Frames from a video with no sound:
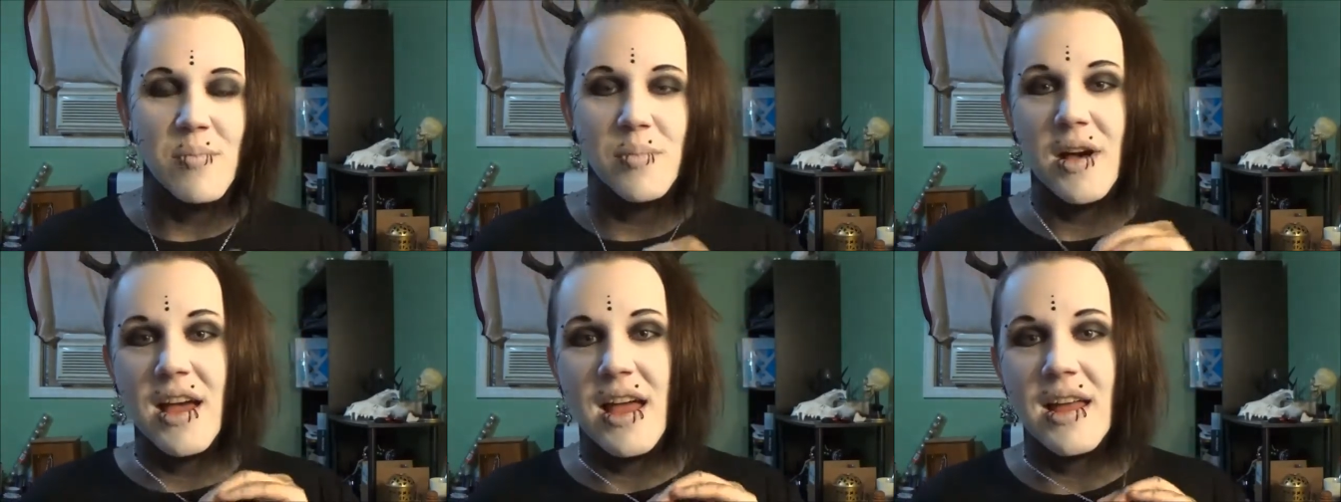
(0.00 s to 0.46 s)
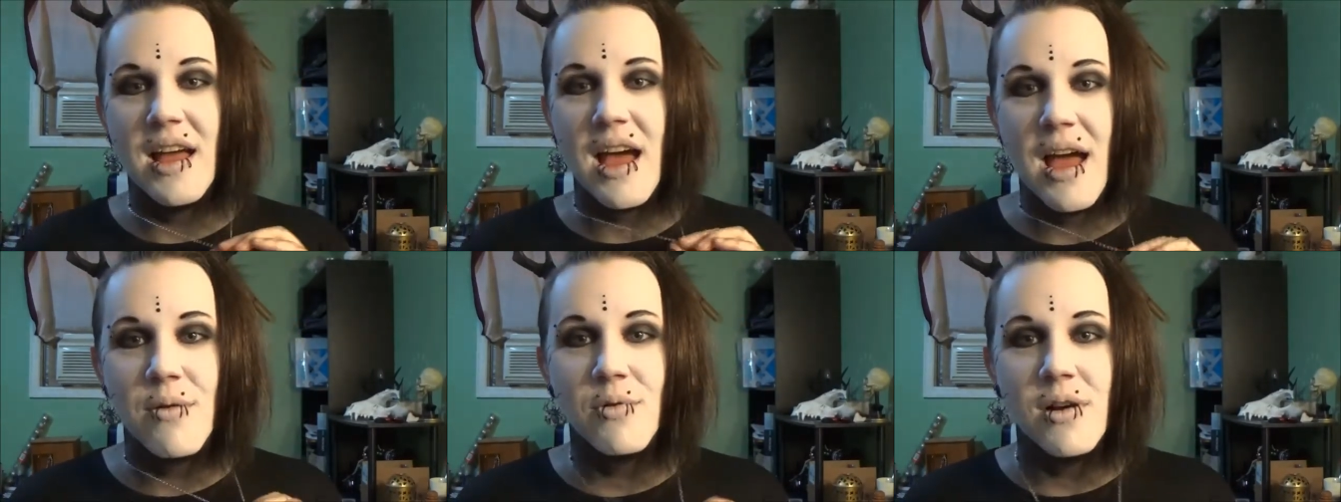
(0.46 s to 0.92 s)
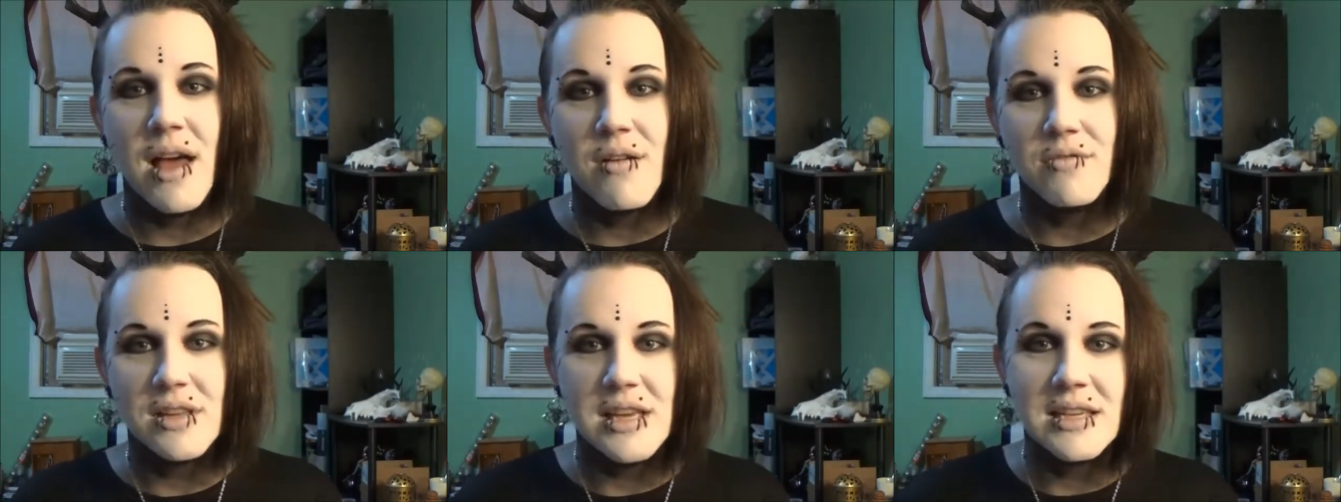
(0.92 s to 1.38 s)
But I will
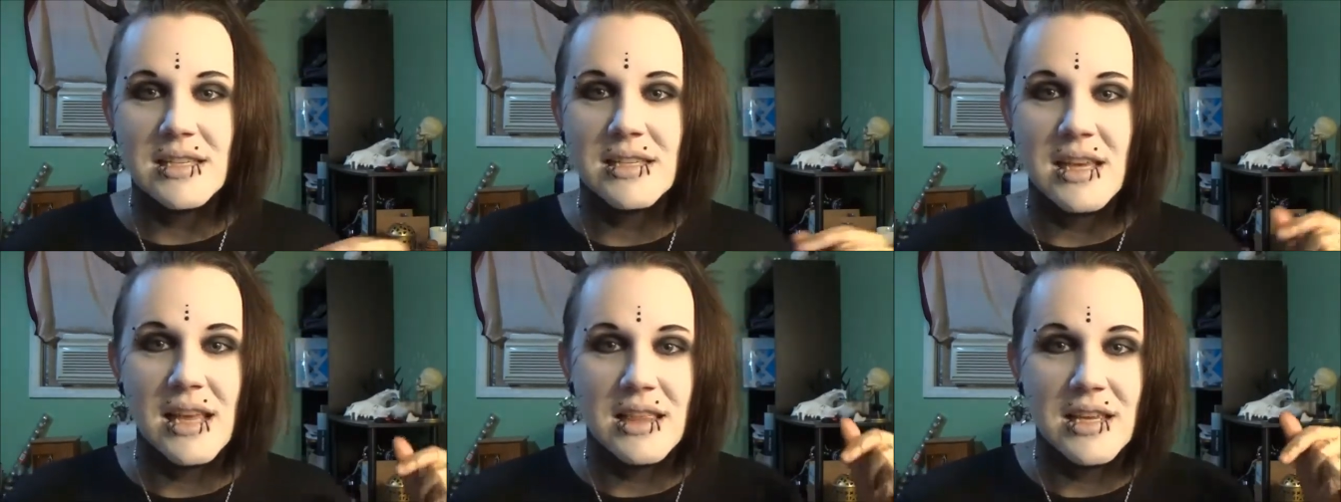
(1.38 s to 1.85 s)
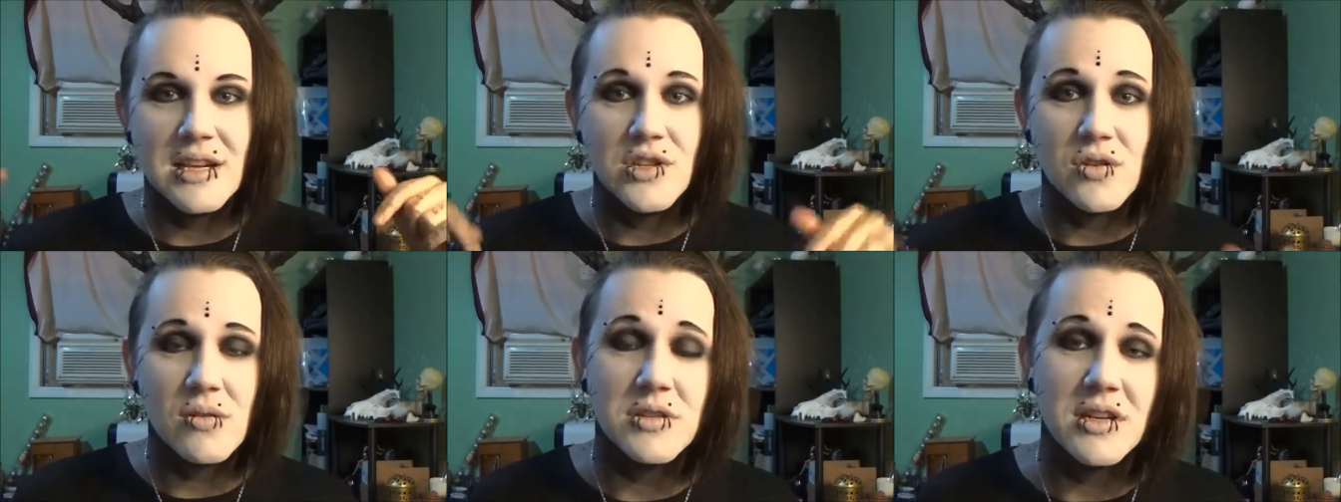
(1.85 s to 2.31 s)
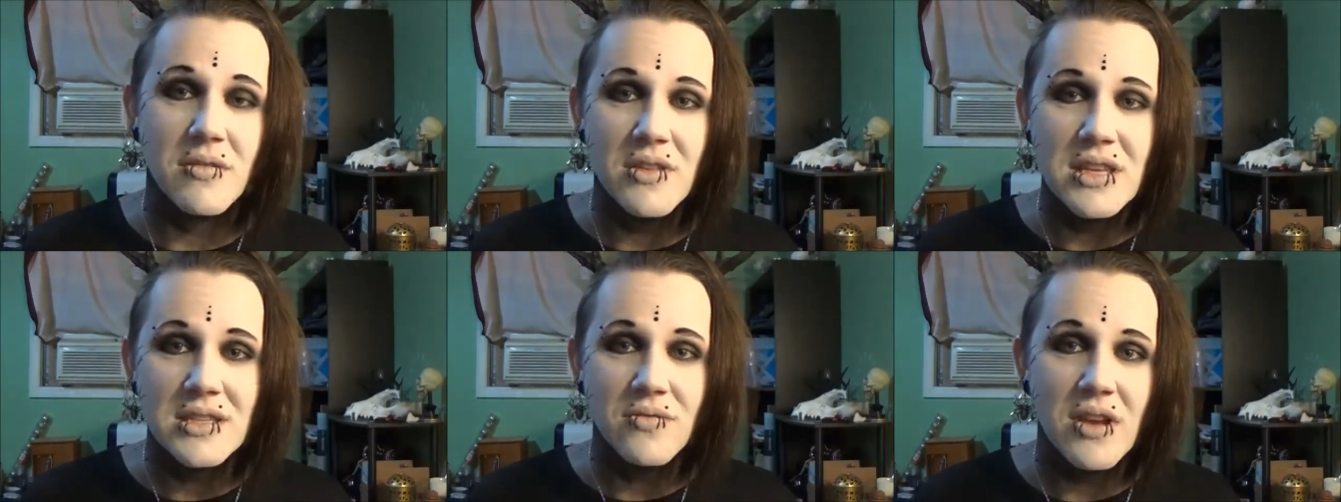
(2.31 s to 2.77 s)
have links in the description of
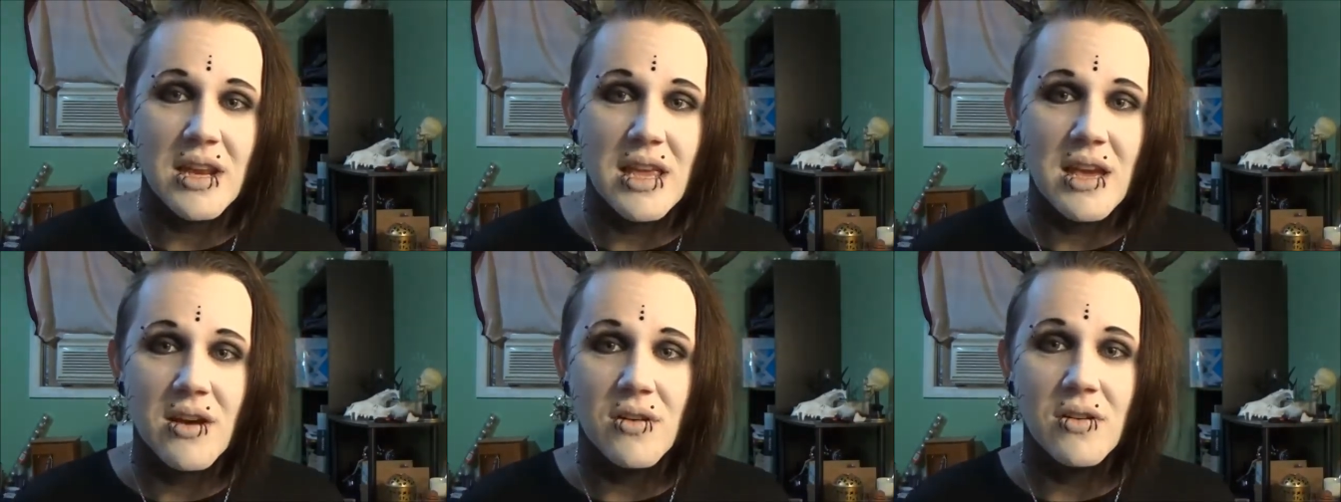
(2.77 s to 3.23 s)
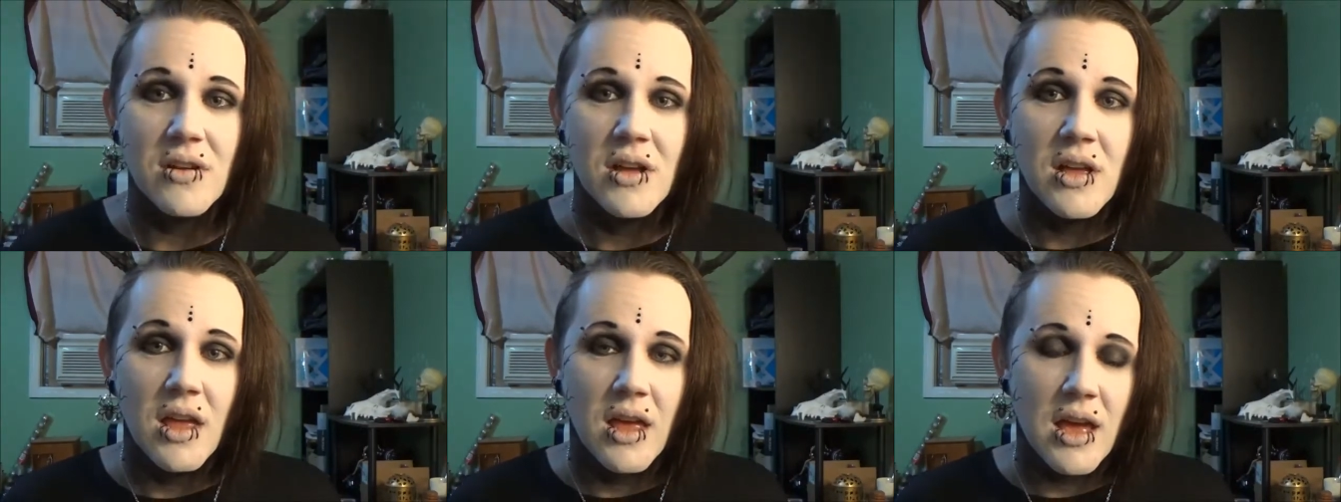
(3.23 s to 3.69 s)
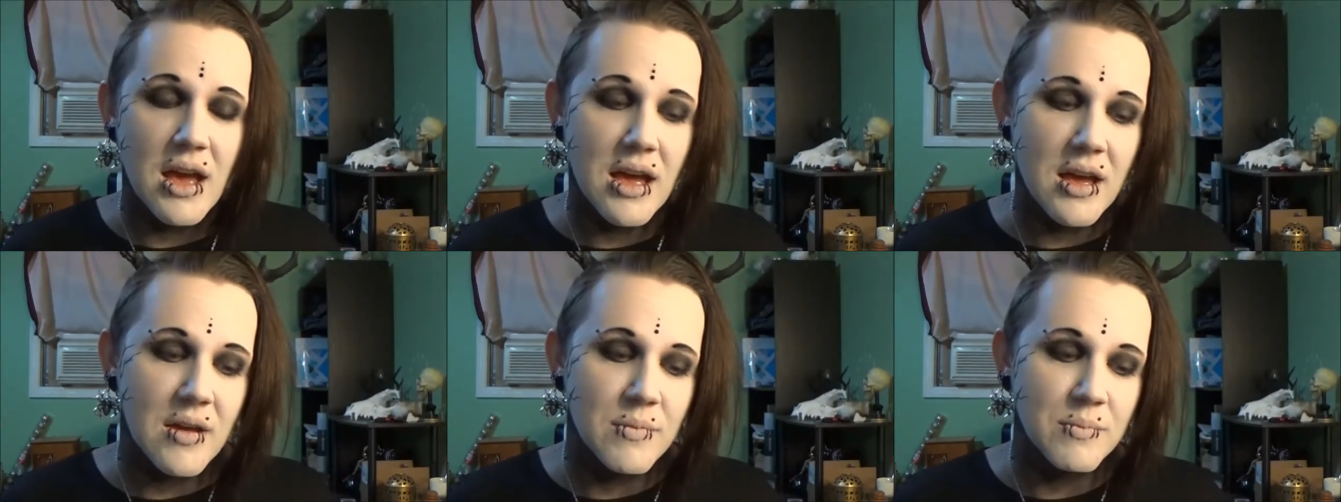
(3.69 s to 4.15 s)
this video
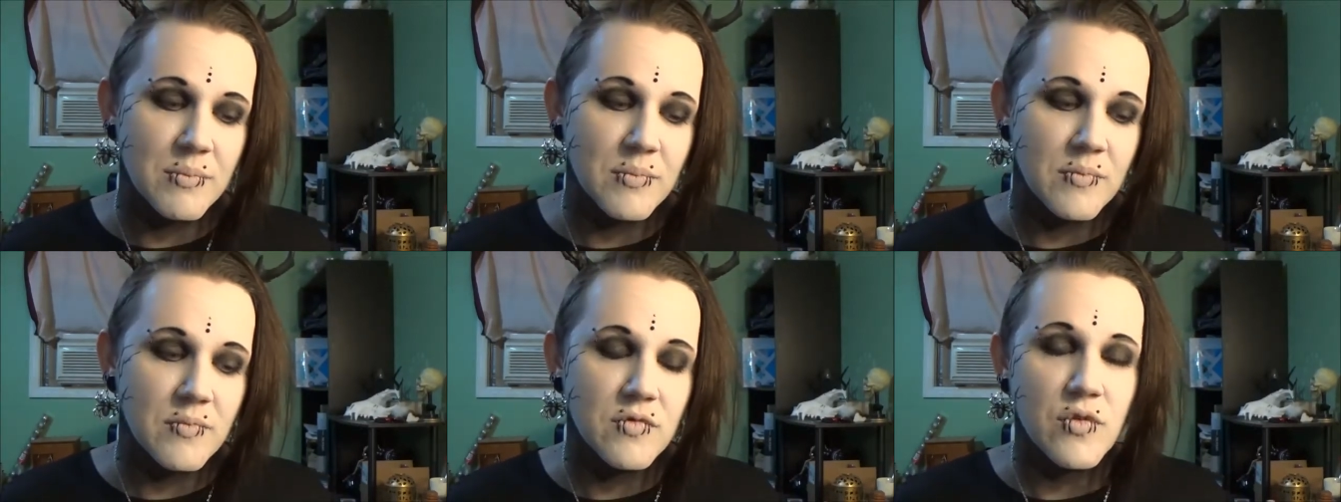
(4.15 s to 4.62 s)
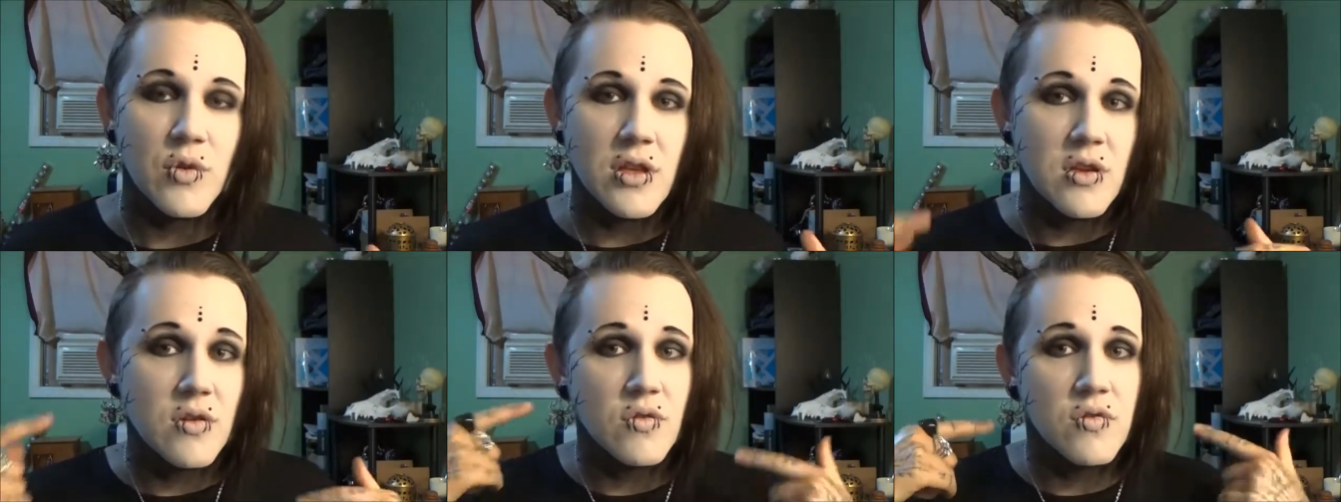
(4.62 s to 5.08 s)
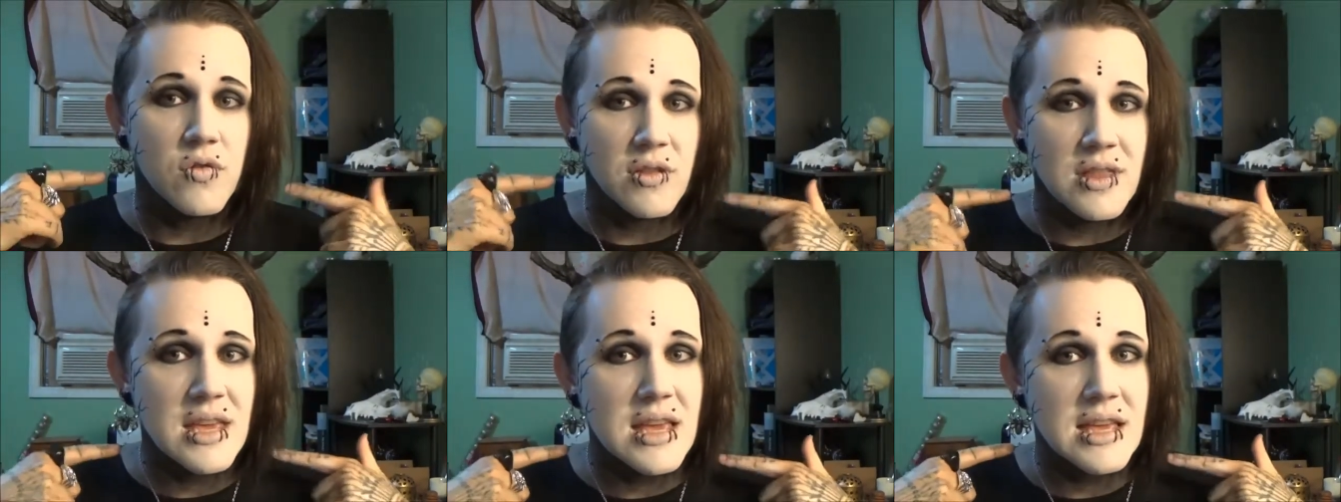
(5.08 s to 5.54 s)
um, for you for
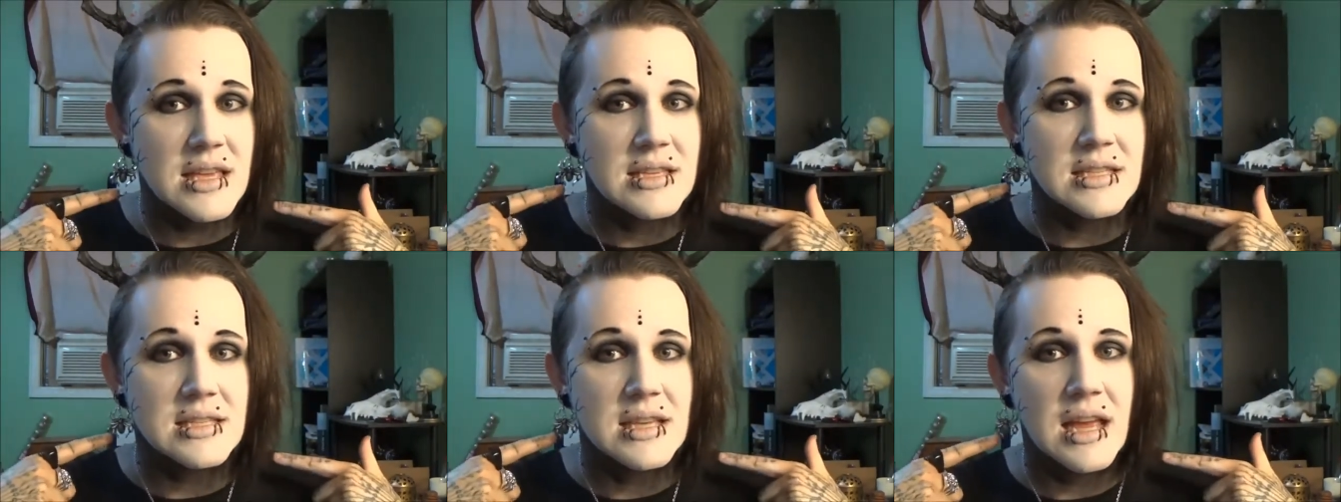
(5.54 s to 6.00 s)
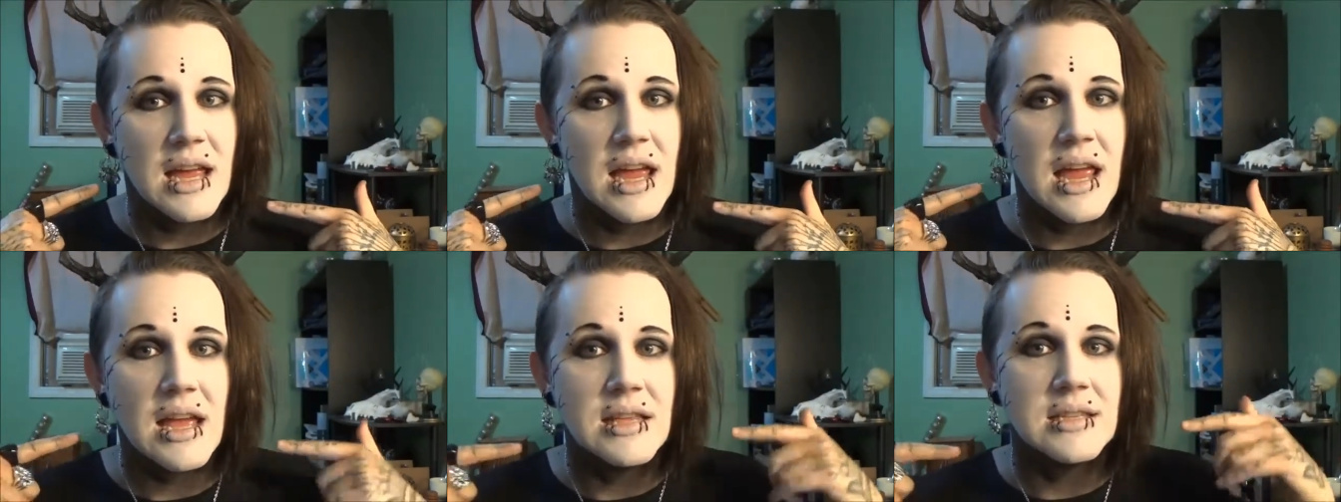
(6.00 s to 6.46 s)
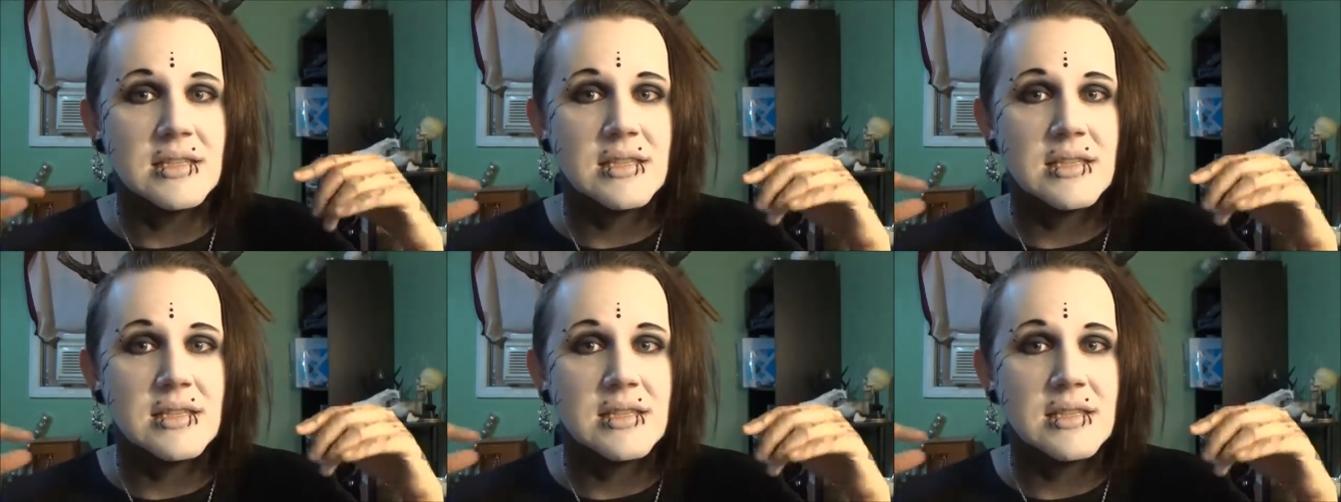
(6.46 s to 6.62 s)
these, and